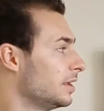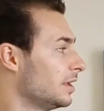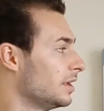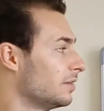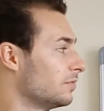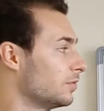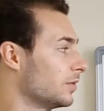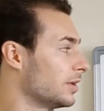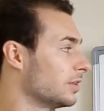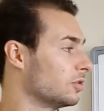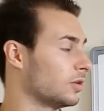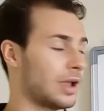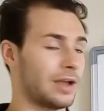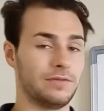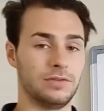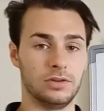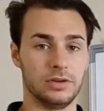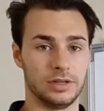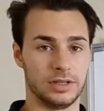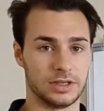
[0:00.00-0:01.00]
if we
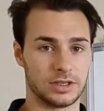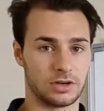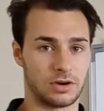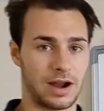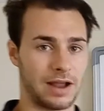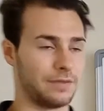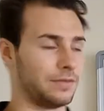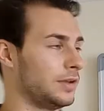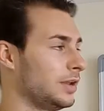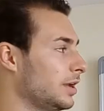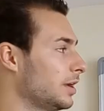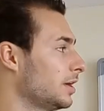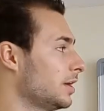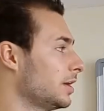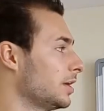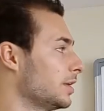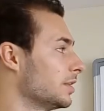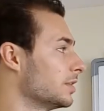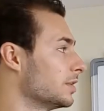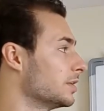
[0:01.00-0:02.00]
have a look at this graph here
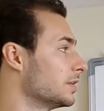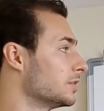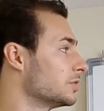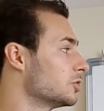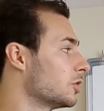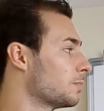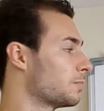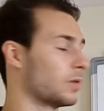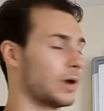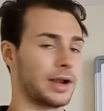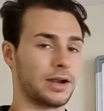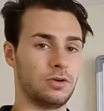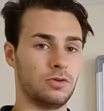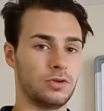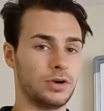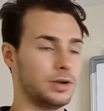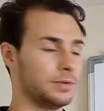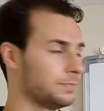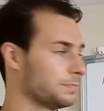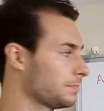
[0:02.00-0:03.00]
in the top right
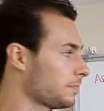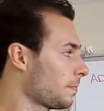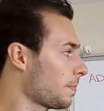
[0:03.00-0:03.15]
corner,